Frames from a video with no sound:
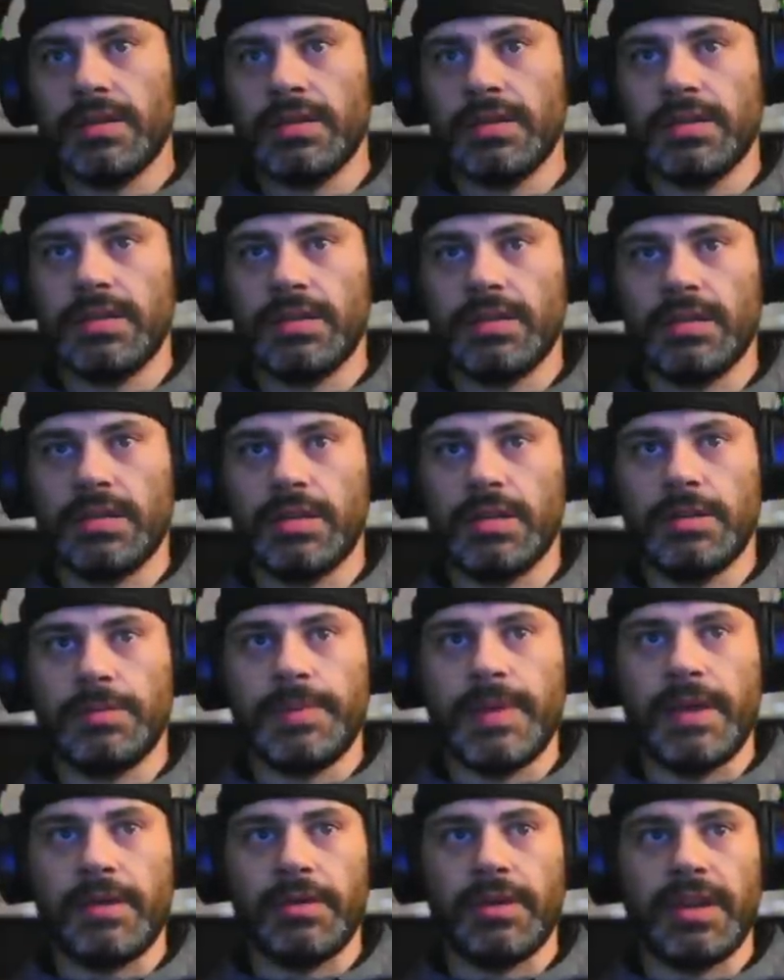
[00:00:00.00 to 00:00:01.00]
Oh,
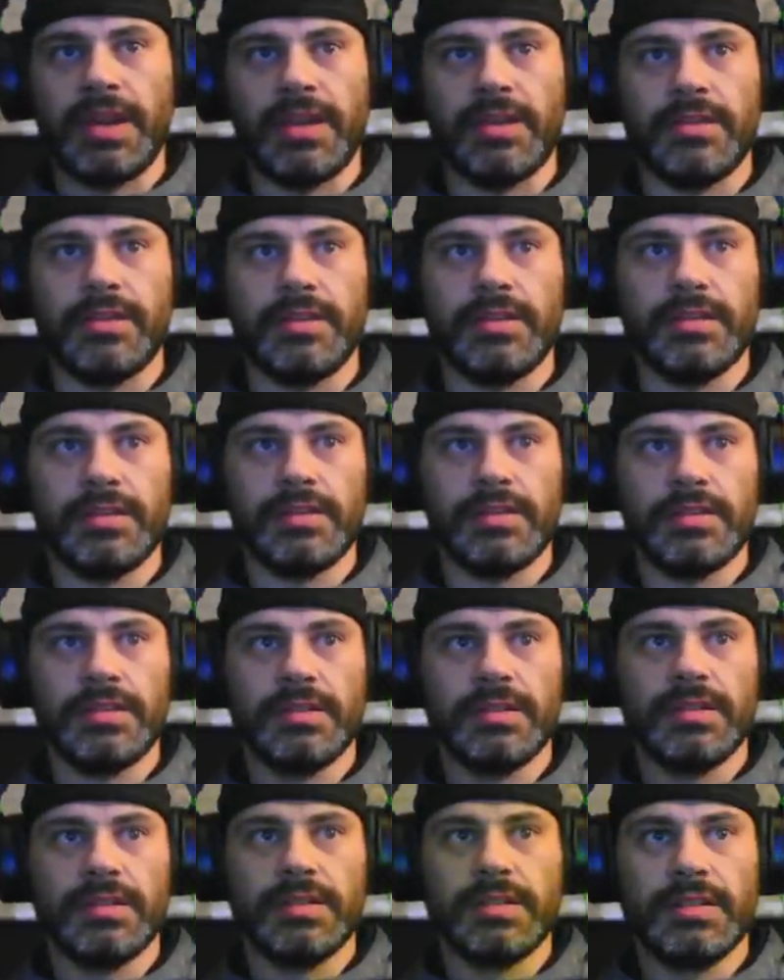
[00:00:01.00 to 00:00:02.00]
power down.
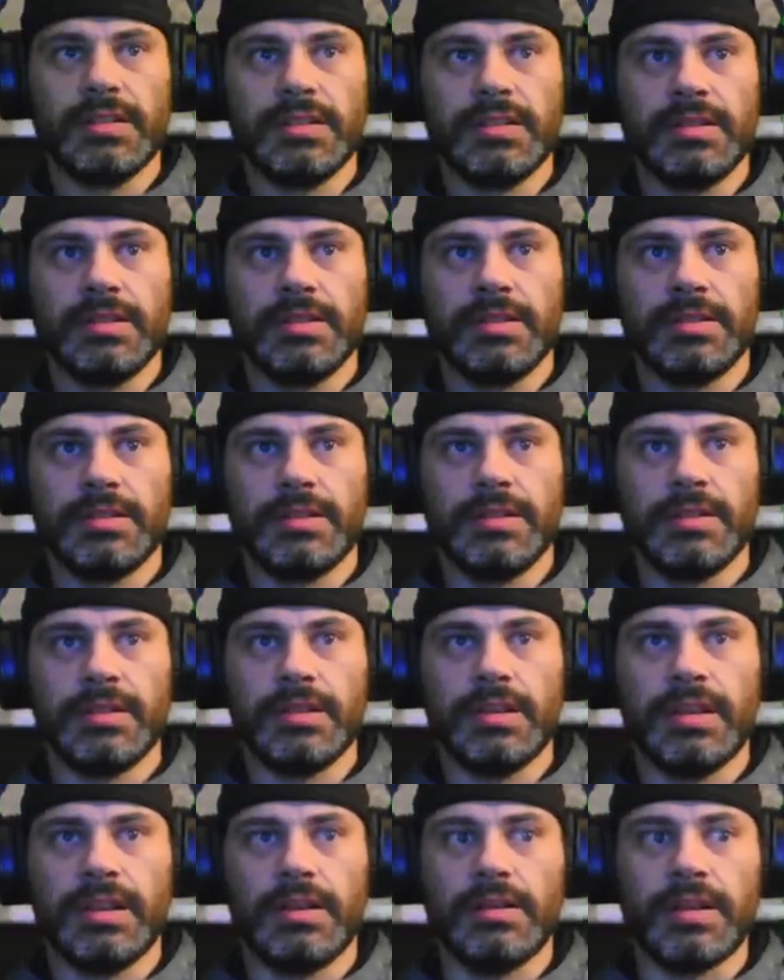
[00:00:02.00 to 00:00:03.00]

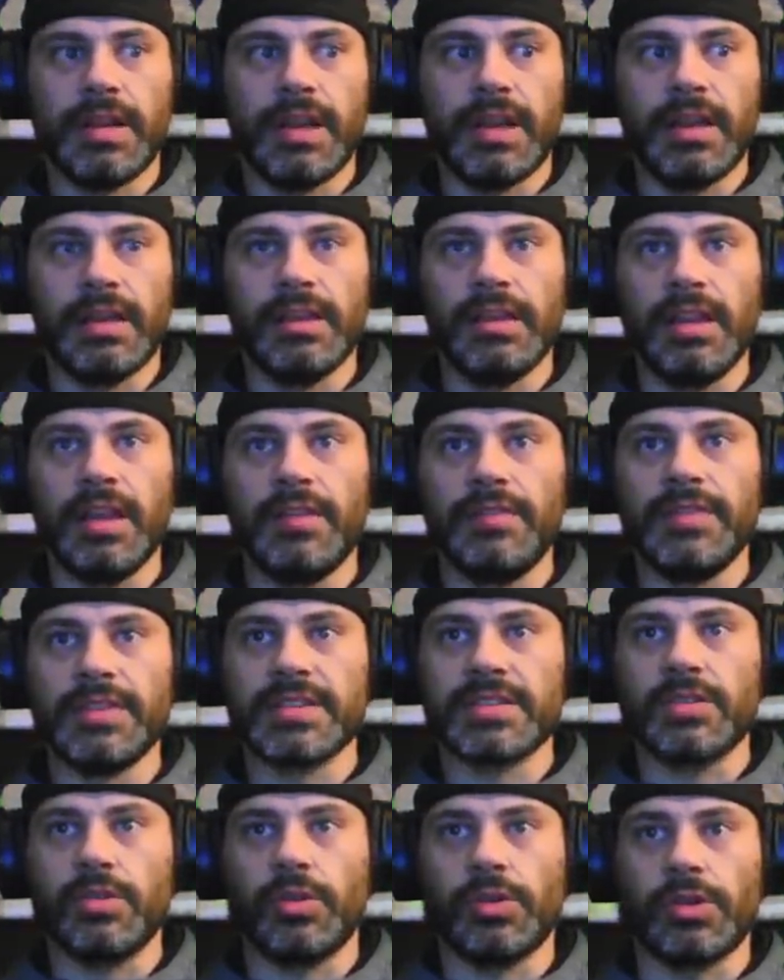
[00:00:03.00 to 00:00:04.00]
All right, I love
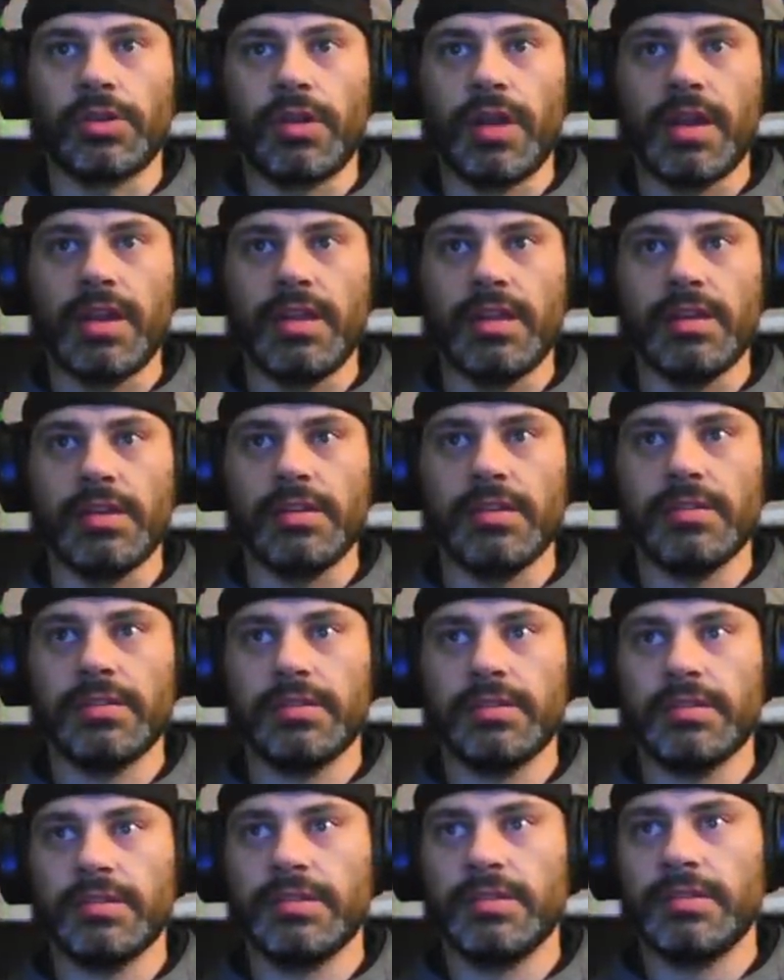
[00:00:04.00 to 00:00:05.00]
this corner right here.
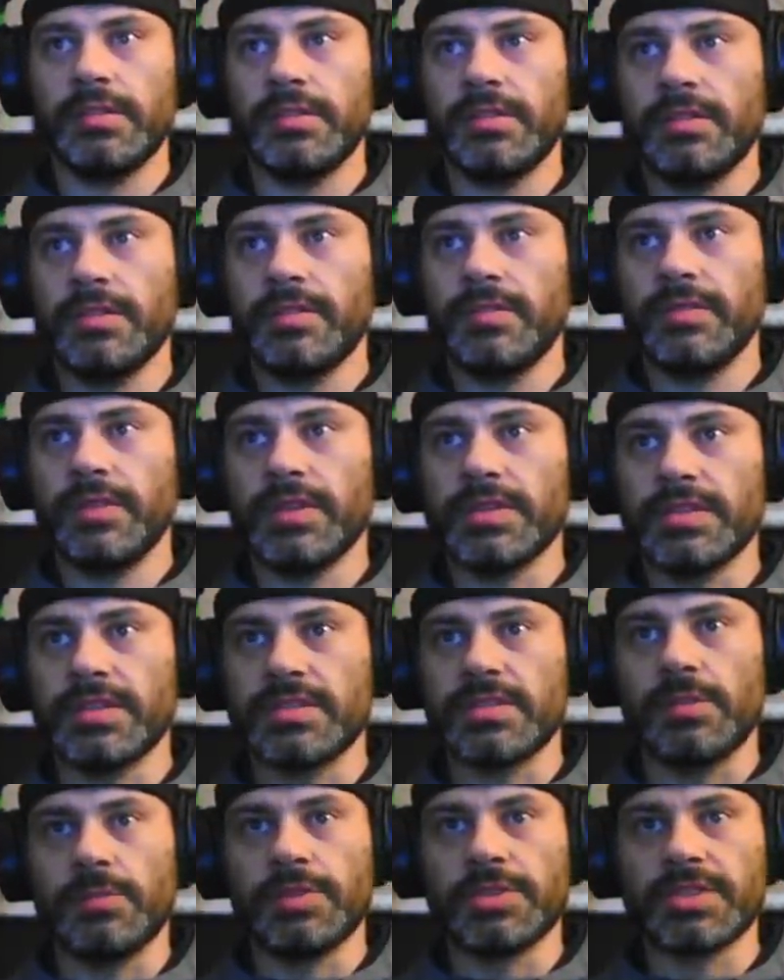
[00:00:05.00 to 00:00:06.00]
It's
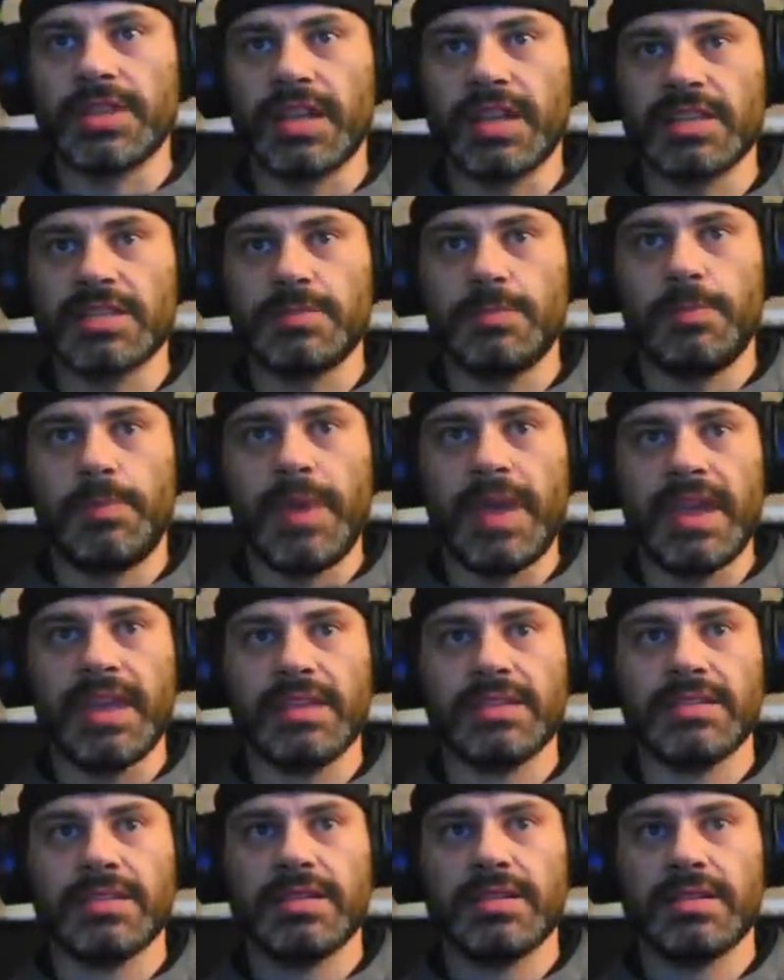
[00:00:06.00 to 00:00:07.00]
almost like it's banked.